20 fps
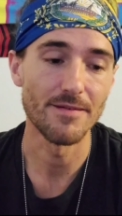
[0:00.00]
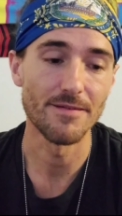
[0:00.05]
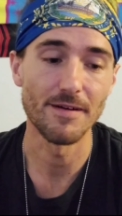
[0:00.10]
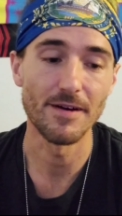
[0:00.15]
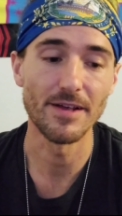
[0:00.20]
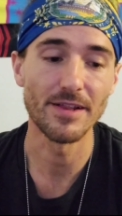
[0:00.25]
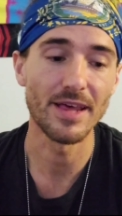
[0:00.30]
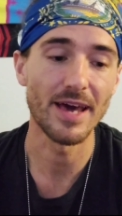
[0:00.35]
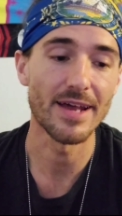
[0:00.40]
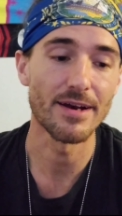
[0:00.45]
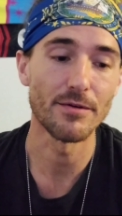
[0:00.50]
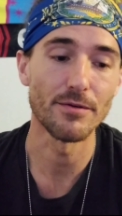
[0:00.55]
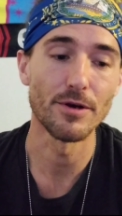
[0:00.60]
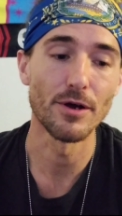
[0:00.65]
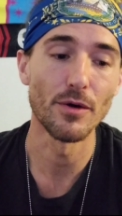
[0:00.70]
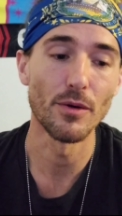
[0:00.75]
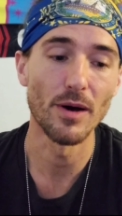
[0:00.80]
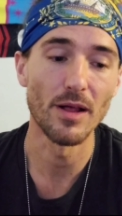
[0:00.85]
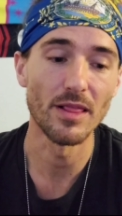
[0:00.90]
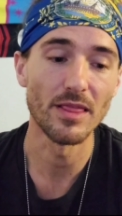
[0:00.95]
frankly, I don't
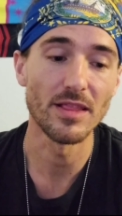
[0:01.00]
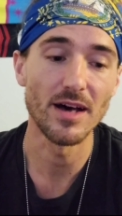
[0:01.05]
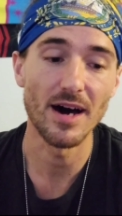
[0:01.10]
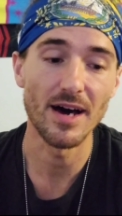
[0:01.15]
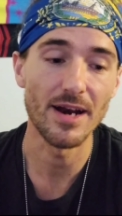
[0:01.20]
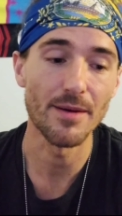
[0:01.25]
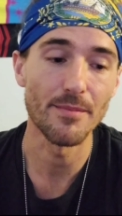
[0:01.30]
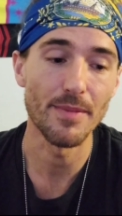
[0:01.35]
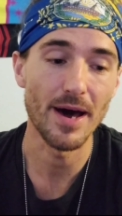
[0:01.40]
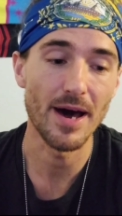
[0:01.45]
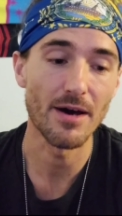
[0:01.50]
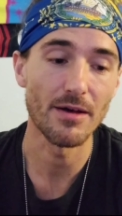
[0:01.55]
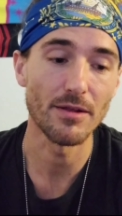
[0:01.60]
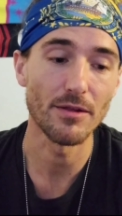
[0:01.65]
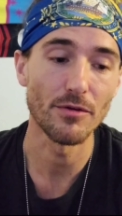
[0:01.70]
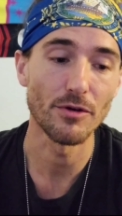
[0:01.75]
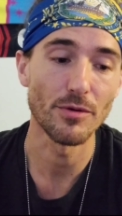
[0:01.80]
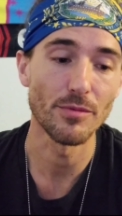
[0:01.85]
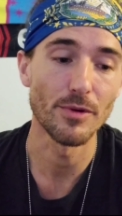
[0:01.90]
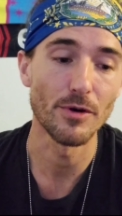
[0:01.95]
know a lot
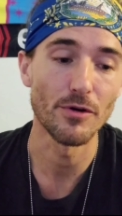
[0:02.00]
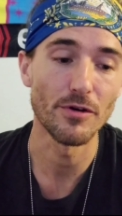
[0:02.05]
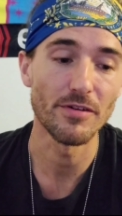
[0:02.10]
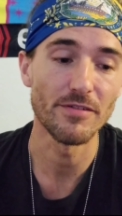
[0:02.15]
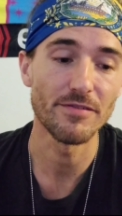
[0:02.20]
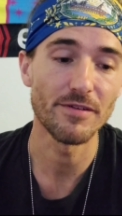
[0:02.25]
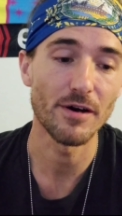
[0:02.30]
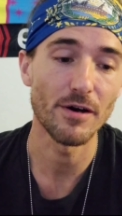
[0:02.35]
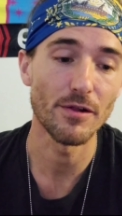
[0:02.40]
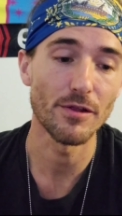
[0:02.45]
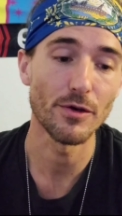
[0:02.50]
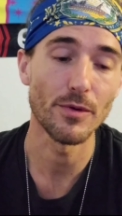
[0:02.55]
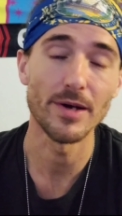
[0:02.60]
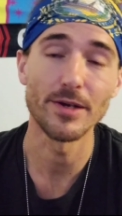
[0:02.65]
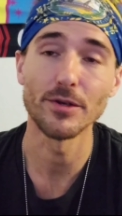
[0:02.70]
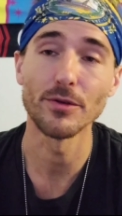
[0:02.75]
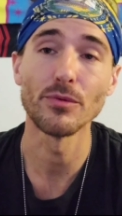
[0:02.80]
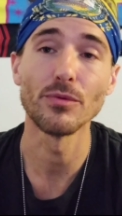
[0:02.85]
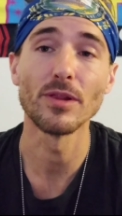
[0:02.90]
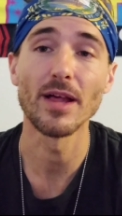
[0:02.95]
about Lokomotiv, although
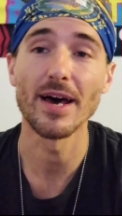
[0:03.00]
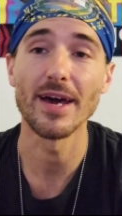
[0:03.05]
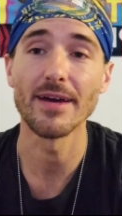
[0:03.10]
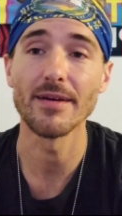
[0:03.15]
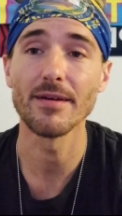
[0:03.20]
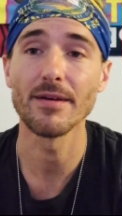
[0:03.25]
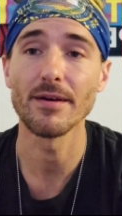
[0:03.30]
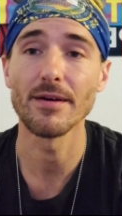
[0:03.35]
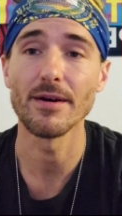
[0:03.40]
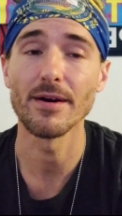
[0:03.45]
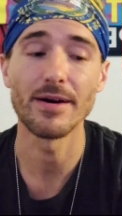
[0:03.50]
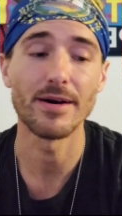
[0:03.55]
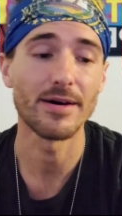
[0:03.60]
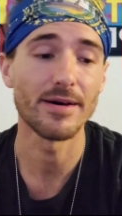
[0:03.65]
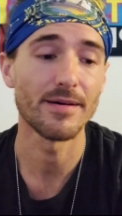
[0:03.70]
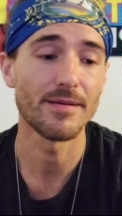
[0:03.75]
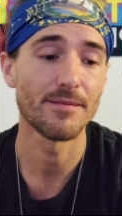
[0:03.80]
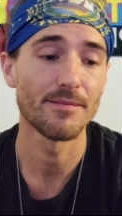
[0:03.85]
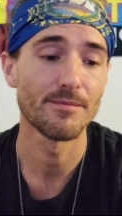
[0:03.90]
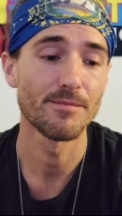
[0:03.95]
I do like
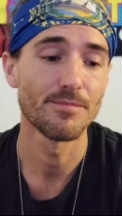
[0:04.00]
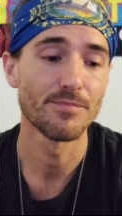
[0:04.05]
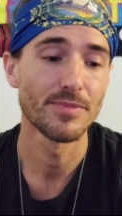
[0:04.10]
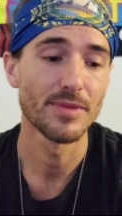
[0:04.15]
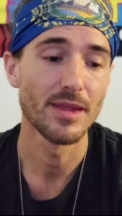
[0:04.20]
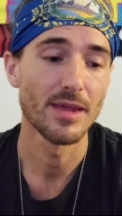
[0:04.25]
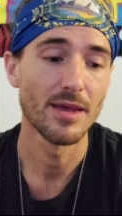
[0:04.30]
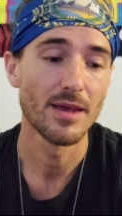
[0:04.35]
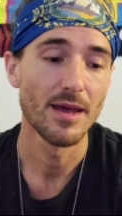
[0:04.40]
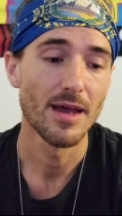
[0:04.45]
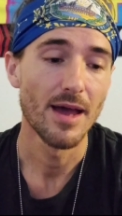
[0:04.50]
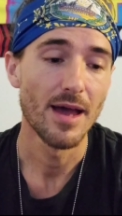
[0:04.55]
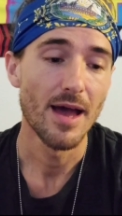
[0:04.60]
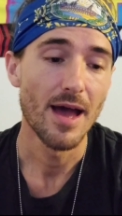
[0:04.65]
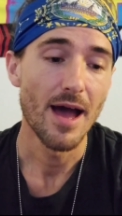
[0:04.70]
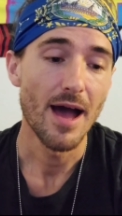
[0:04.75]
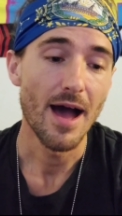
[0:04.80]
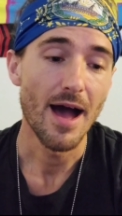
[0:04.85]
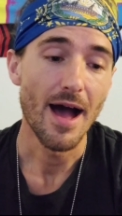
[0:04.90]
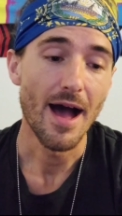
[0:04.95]
uh,
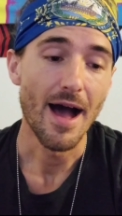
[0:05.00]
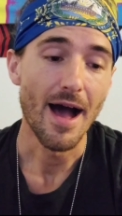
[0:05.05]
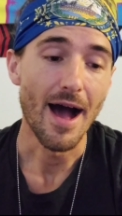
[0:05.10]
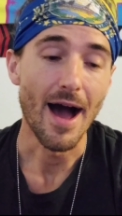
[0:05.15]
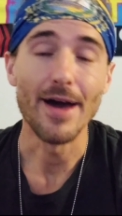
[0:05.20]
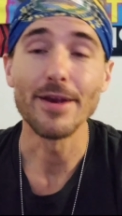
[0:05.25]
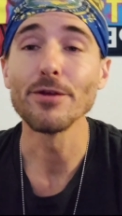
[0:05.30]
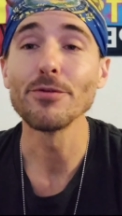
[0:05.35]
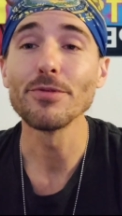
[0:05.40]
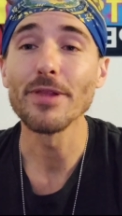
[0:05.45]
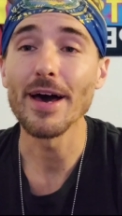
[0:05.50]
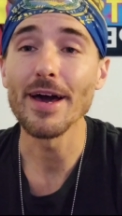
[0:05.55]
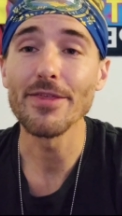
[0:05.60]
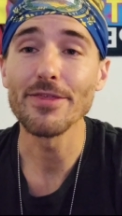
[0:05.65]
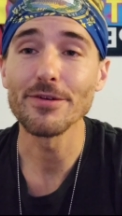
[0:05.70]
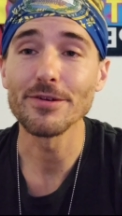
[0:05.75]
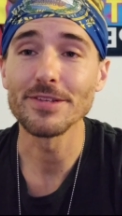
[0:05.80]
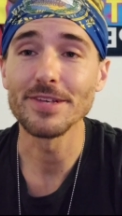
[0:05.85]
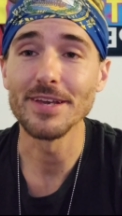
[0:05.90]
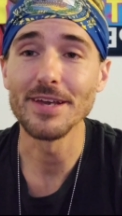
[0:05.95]
I do
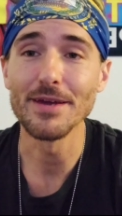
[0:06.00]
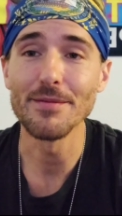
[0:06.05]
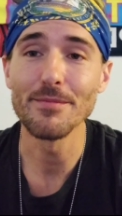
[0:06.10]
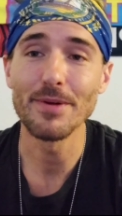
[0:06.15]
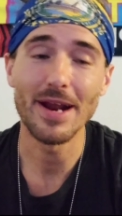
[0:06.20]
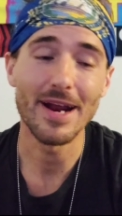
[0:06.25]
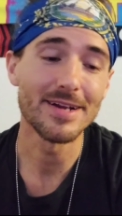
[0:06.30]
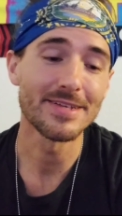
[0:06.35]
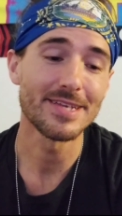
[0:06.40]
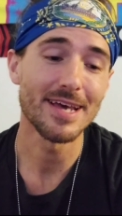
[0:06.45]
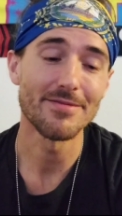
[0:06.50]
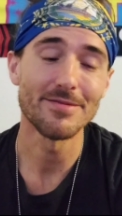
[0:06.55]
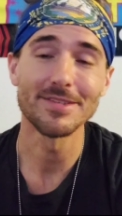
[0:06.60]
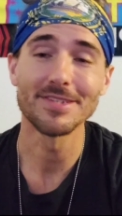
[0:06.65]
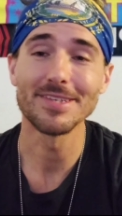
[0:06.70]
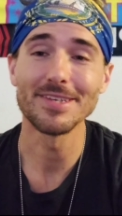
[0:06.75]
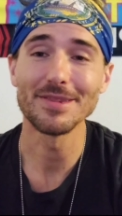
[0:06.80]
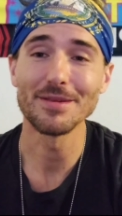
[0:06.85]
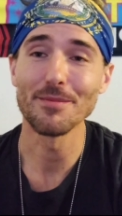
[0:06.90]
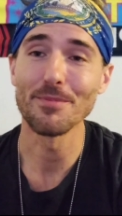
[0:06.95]
like their team, but I just haven't
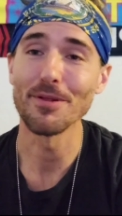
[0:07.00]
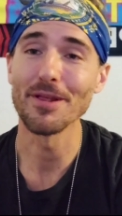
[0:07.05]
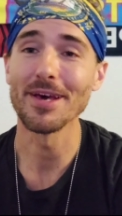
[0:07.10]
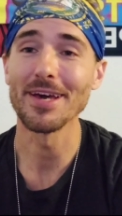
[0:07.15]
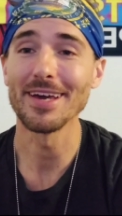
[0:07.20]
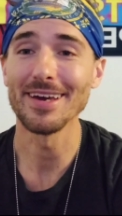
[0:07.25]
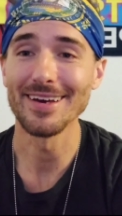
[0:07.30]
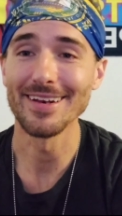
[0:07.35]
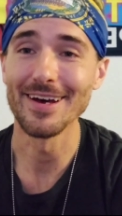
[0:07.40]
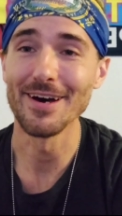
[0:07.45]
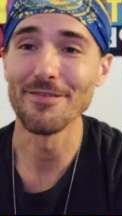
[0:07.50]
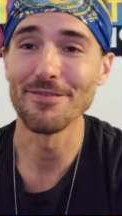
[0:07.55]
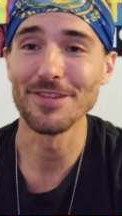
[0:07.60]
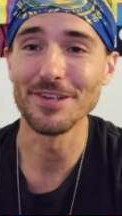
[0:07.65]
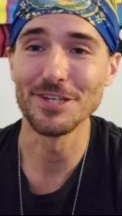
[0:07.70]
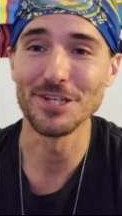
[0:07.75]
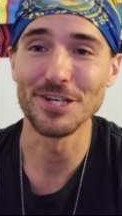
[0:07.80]
seen them play enough